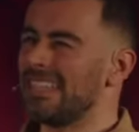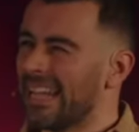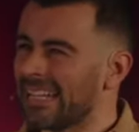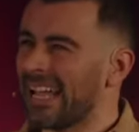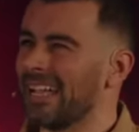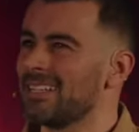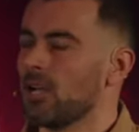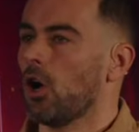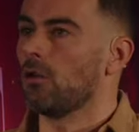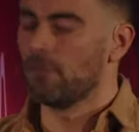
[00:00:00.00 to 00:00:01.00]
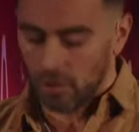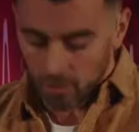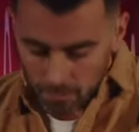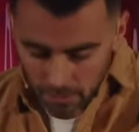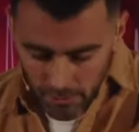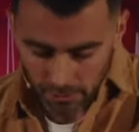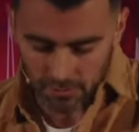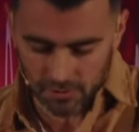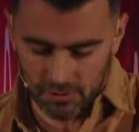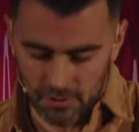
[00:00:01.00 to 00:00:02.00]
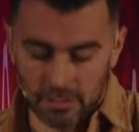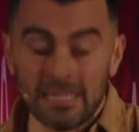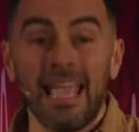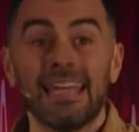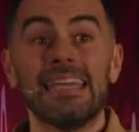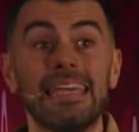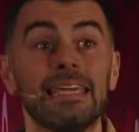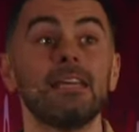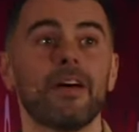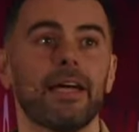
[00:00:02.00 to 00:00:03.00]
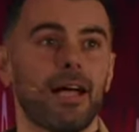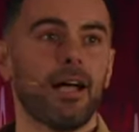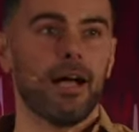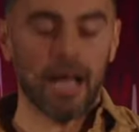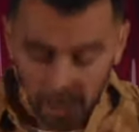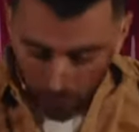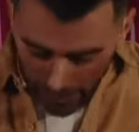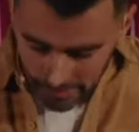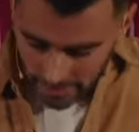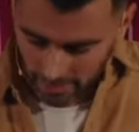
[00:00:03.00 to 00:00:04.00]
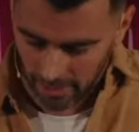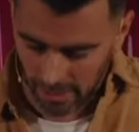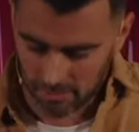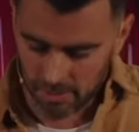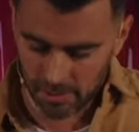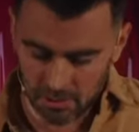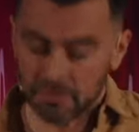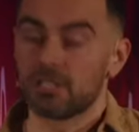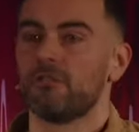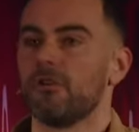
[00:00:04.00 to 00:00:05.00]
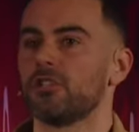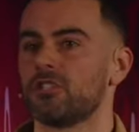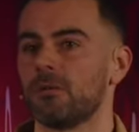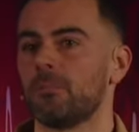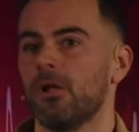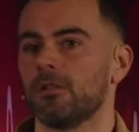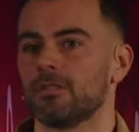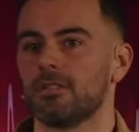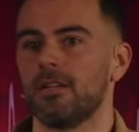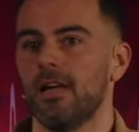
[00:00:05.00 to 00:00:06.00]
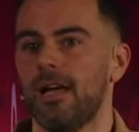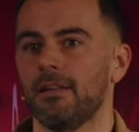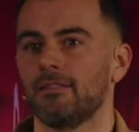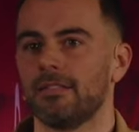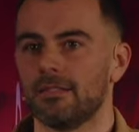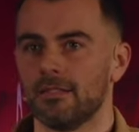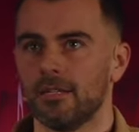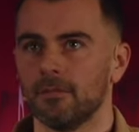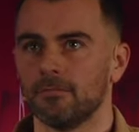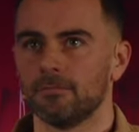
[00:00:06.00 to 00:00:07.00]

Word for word: decades of abuse. And here they are, up in arms because of a diversity policy at Disney.